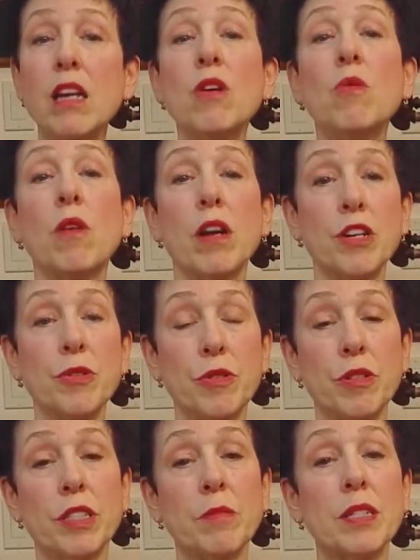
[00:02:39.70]
where you
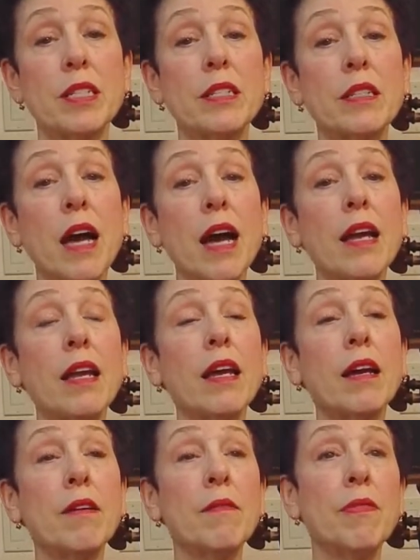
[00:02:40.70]
do some sliding
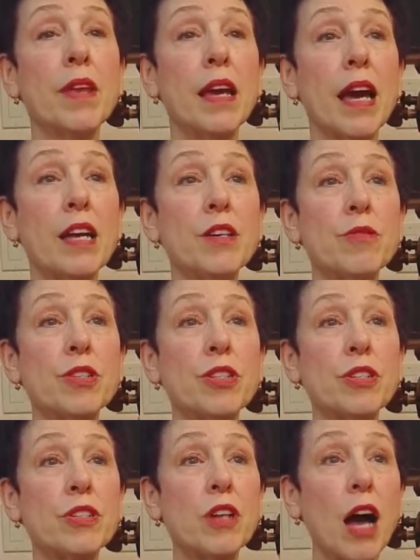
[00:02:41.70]
and you
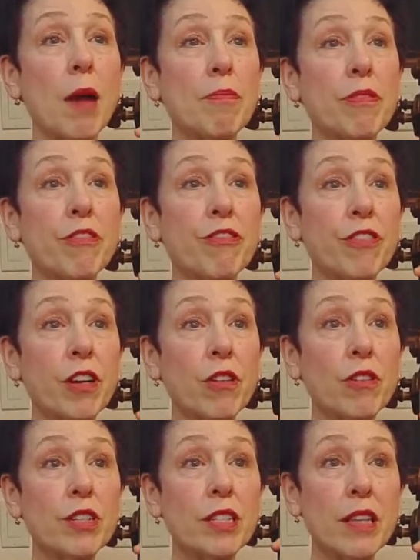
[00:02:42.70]
stop the
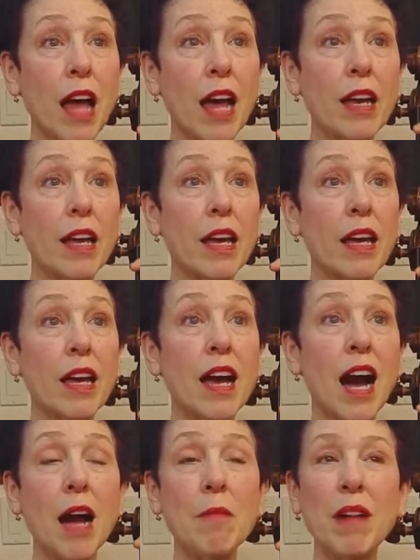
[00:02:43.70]
finger sliding.
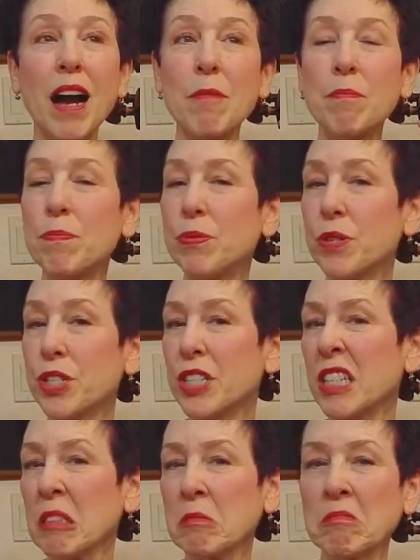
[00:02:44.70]
I'm
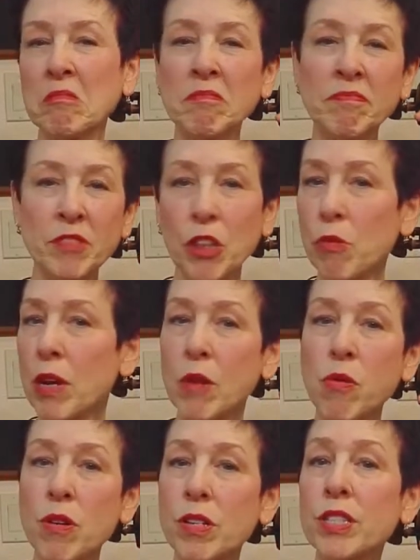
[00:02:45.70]
pushing
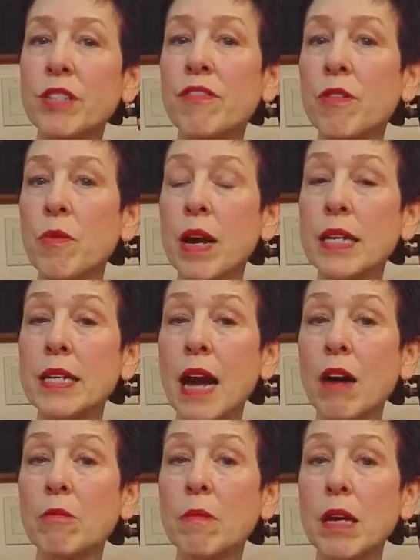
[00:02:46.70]
3/4 of the way
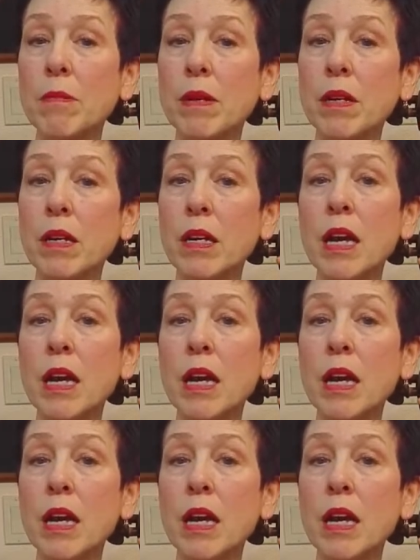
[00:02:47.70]
down maybe.